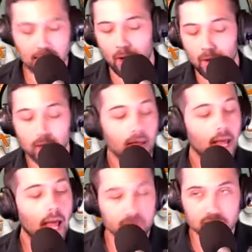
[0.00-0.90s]
Now,
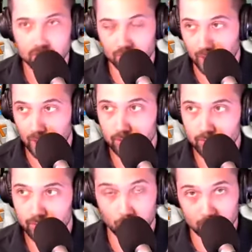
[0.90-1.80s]
having said all that,
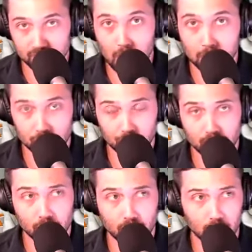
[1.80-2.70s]
you're Michael Thomas owner, you're
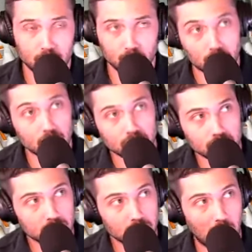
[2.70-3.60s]
going like, well,
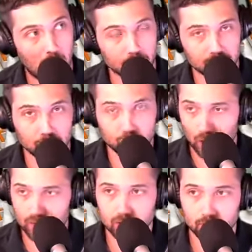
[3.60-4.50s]
how much do you
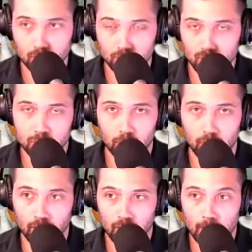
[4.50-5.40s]
trust him if he does play?